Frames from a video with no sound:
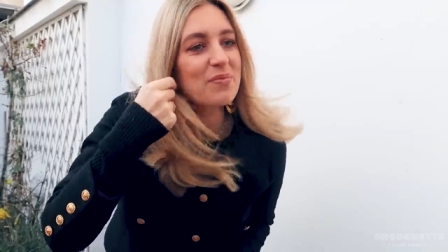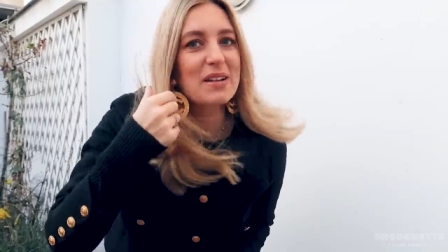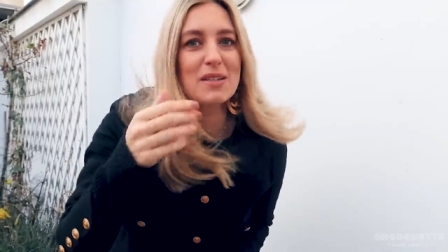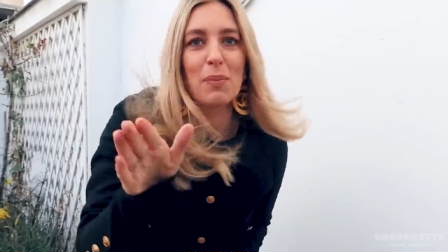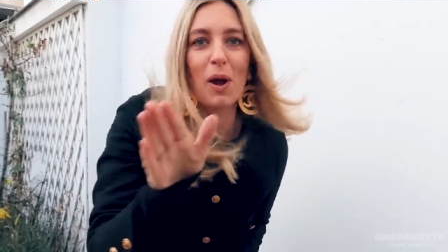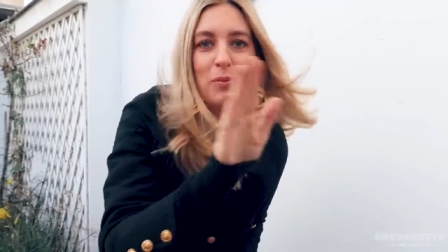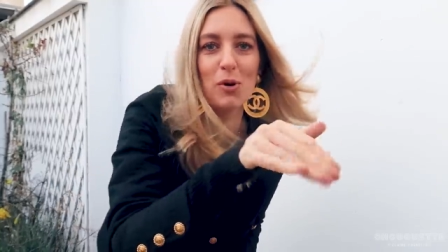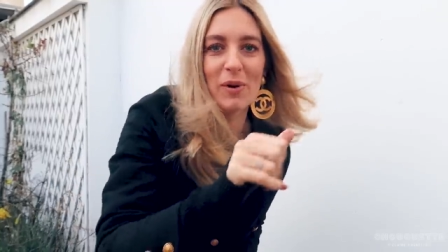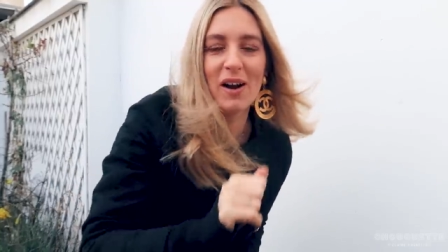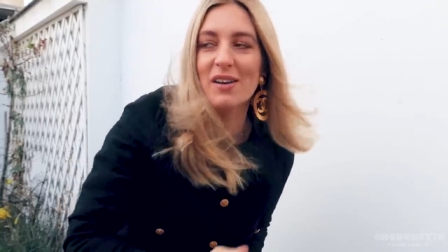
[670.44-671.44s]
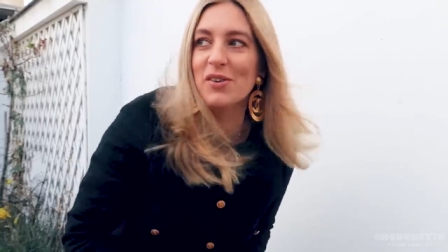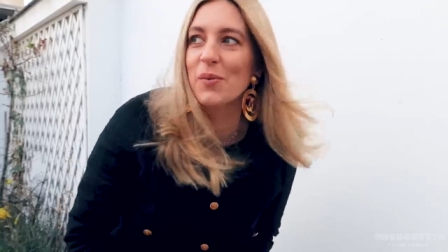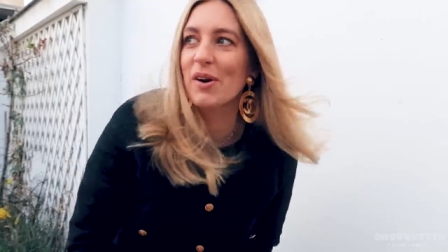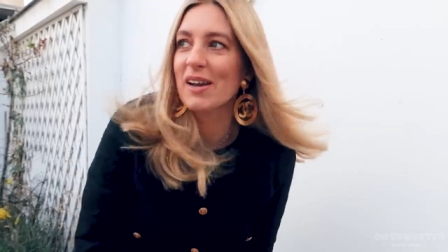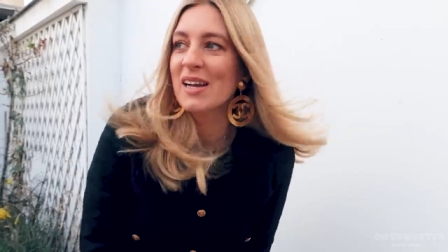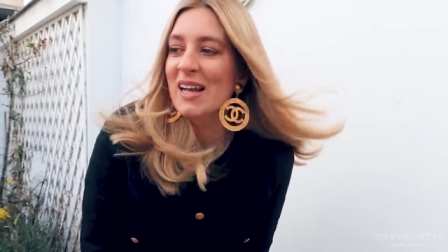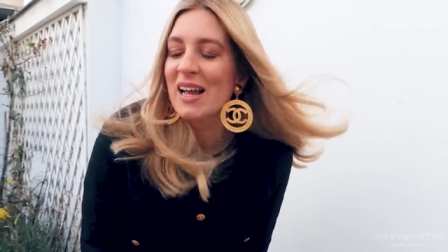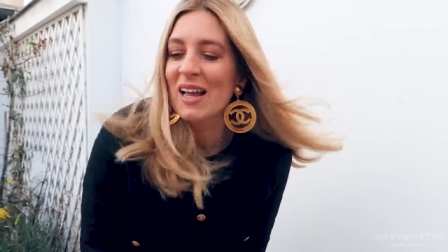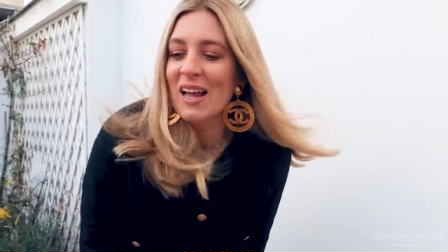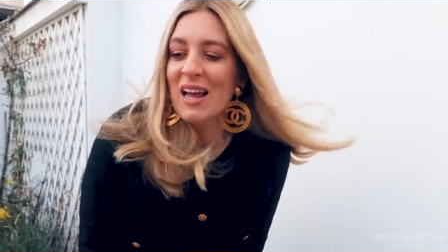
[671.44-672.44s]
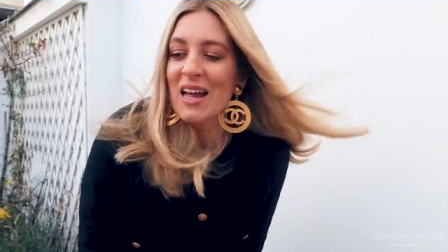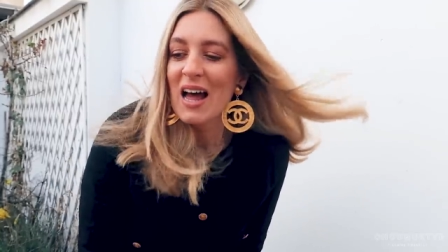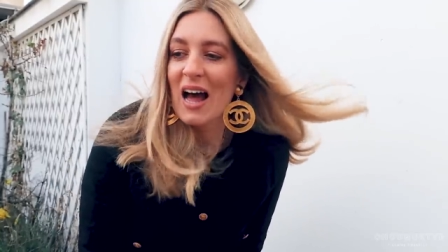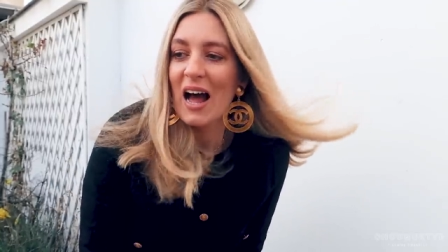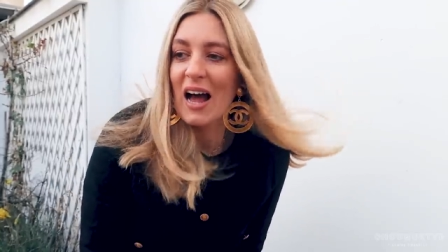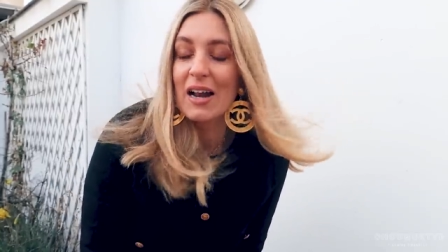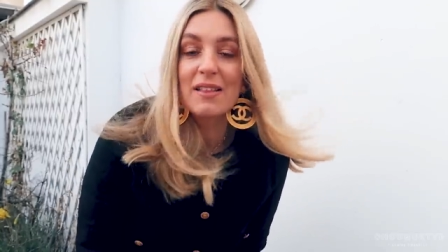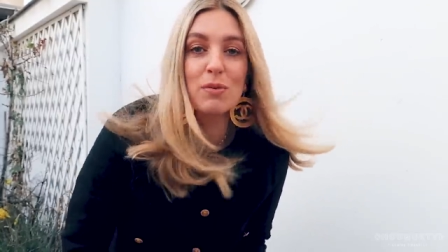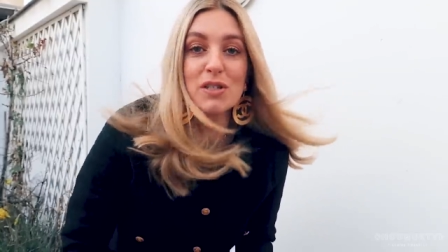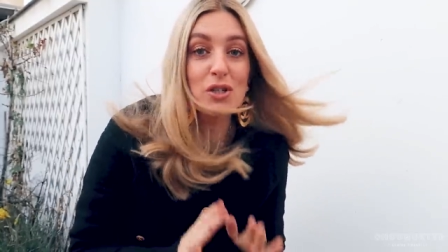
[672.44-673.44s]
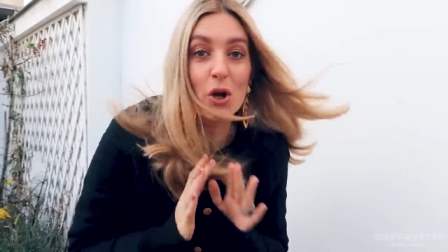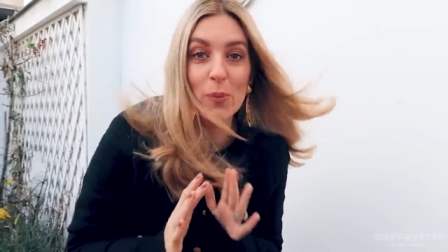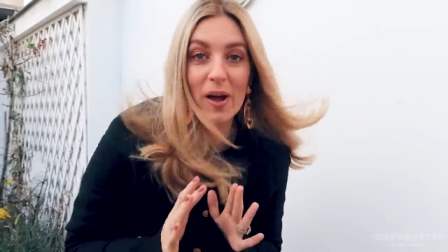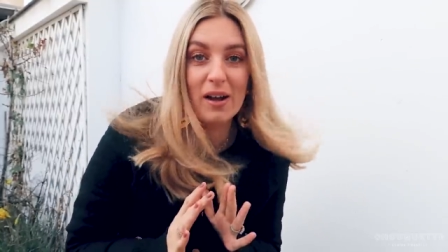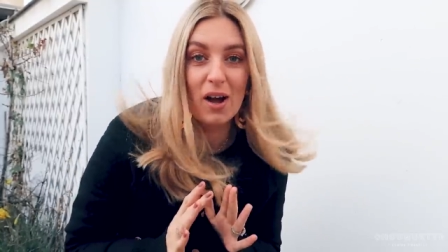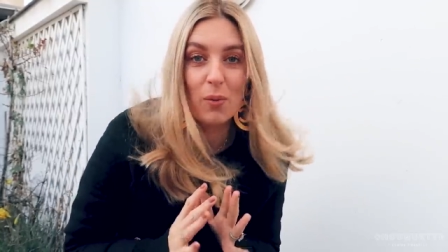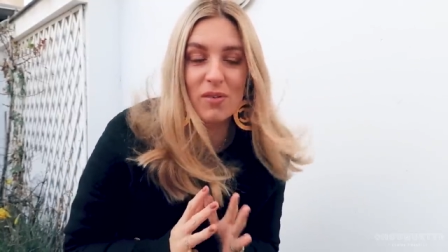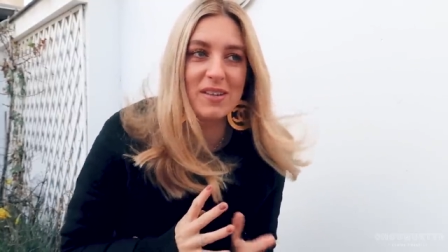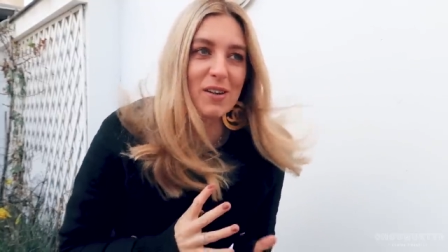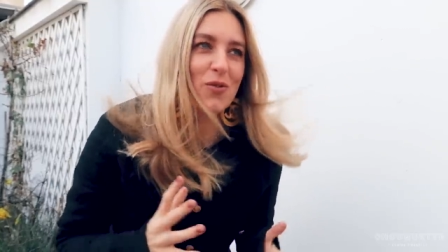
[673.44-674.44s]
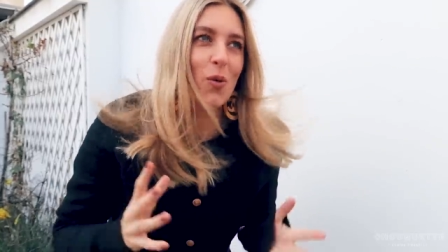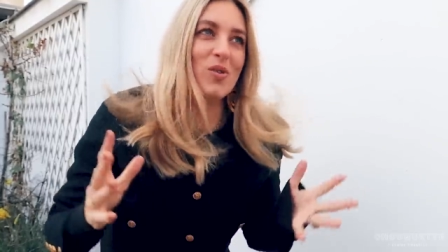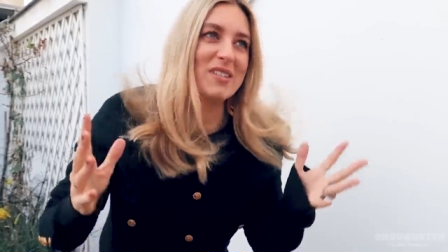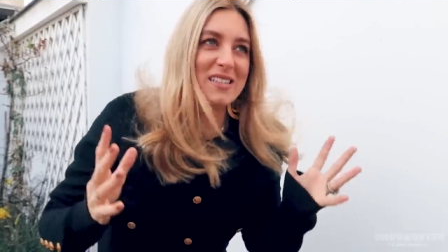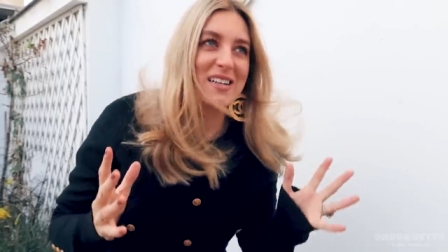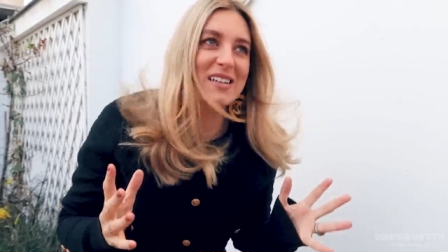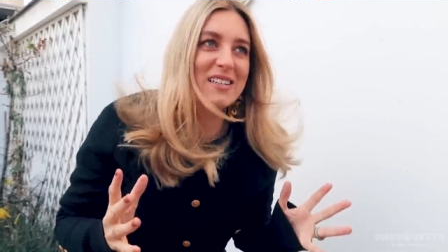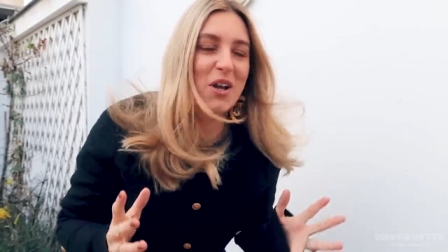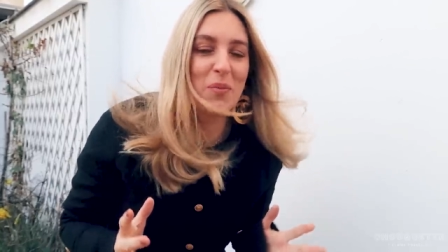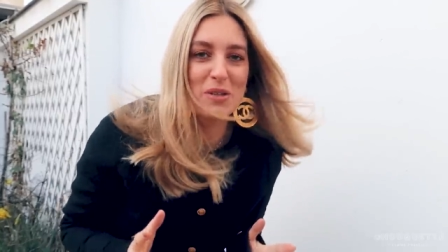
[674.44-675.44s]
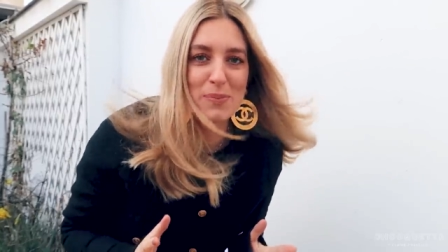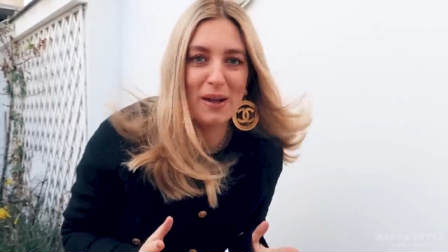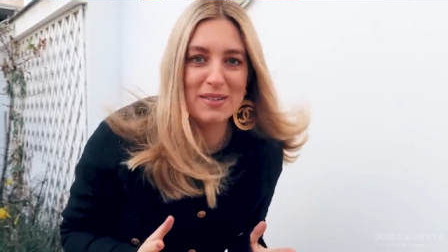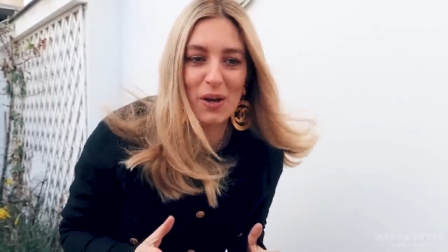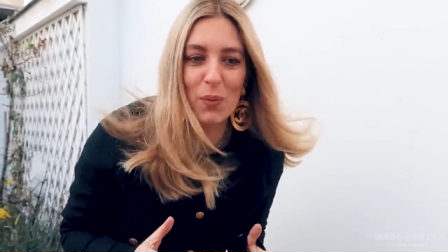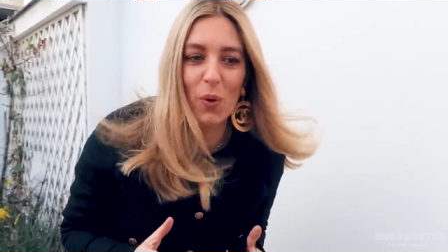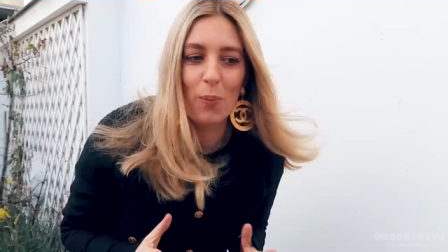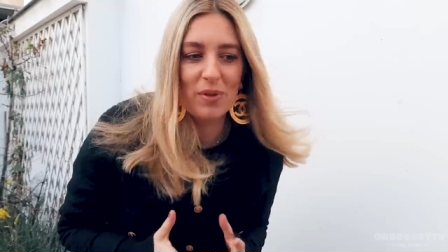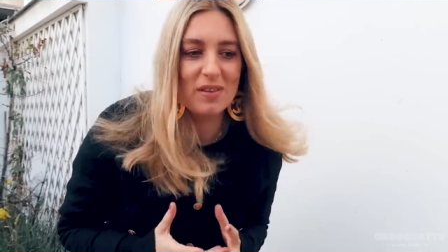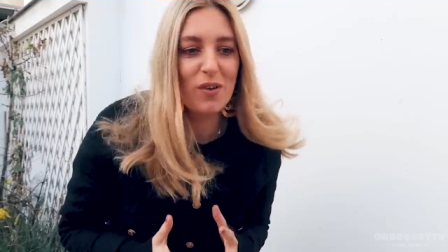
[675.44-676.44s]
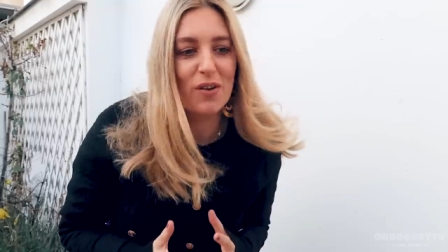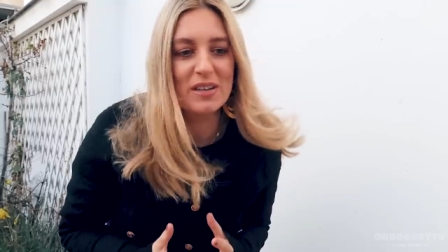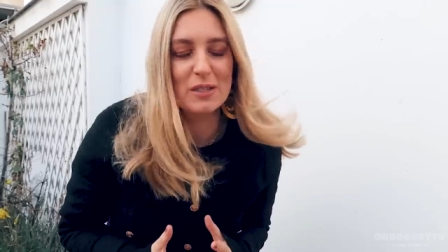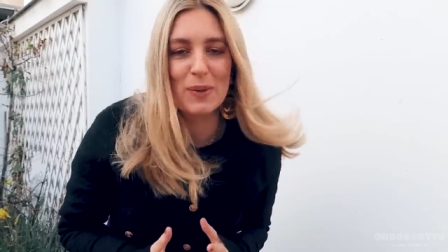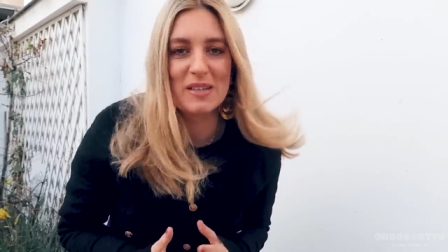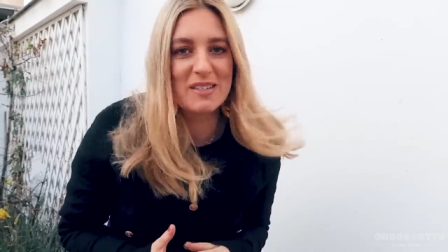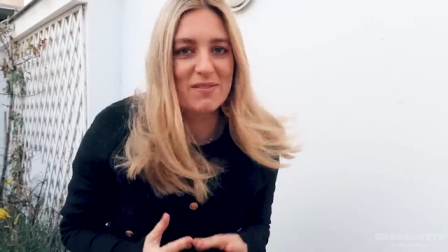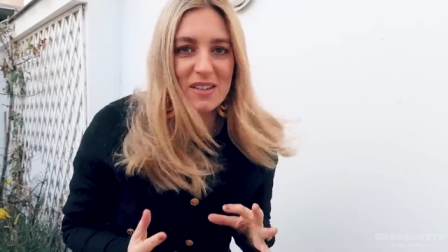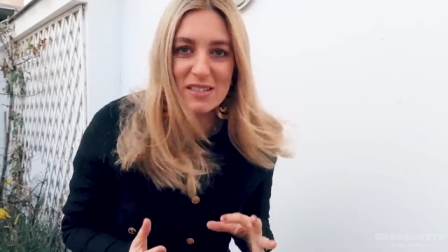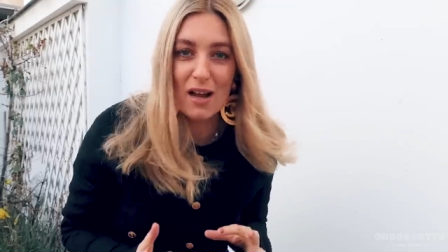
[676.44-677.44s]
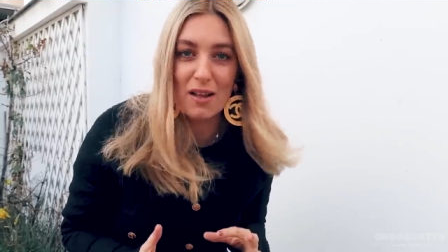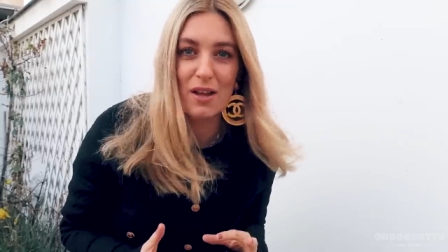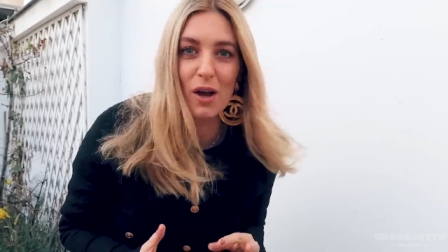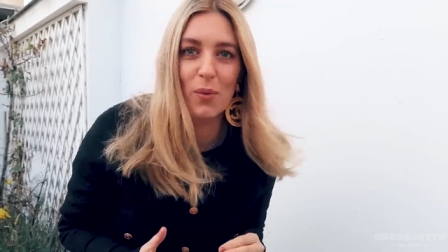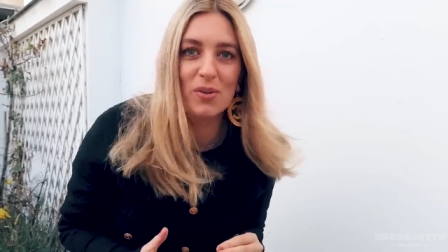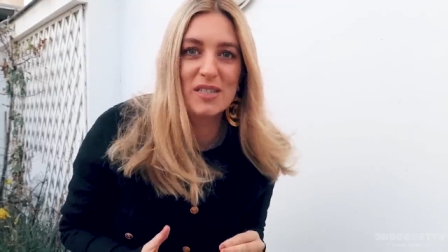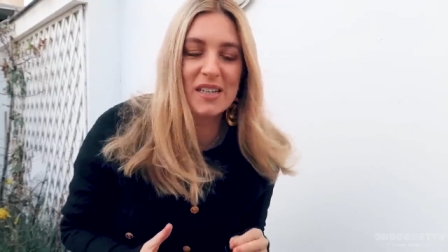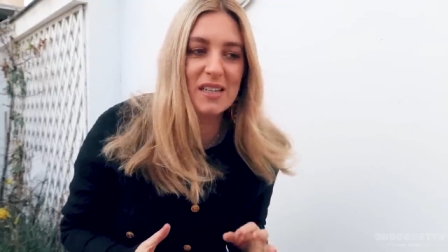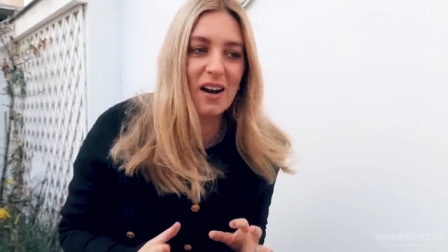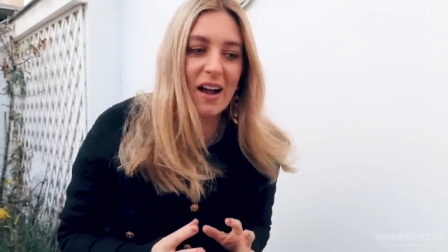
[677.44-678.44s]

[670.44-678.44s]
It's a plant pot behind, don't worry. And there was no bag I wanted. Of course, there's endless Hermes bags I want, but it's very expensive. There's nothing I wanted.